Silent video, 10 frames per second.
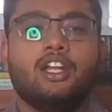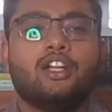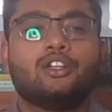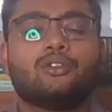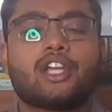
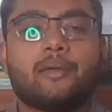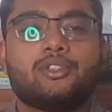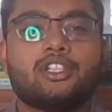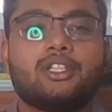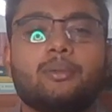To capture
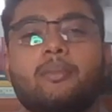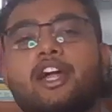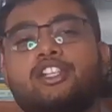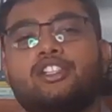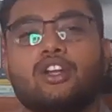the best
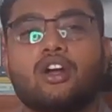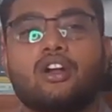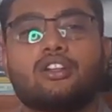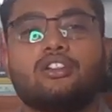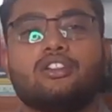
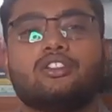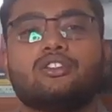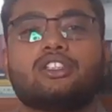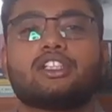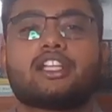shot
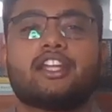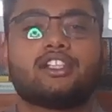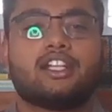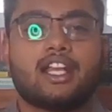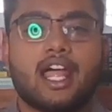using natural
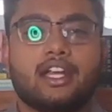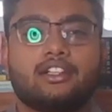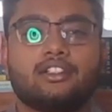light